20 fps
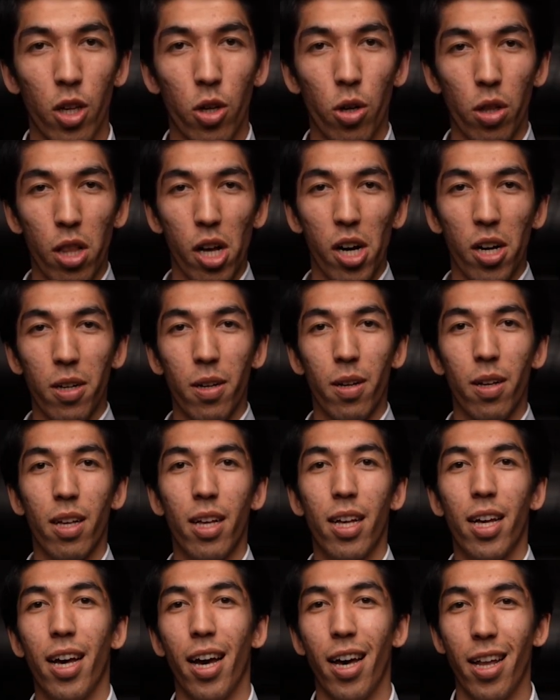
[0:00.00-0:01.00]
Good luck,
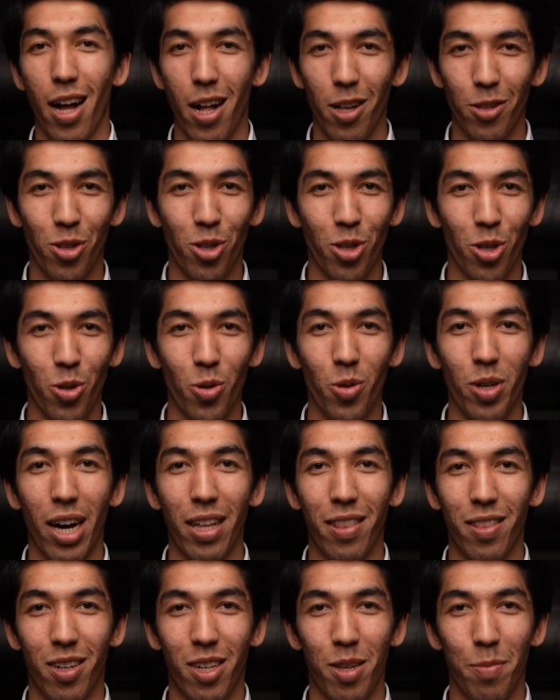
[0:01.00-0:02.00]
and I'll see you
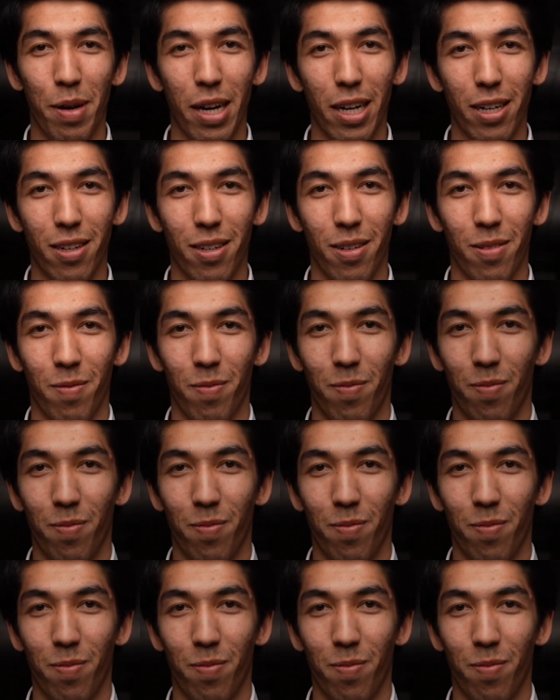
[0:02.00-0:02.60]
at the debate.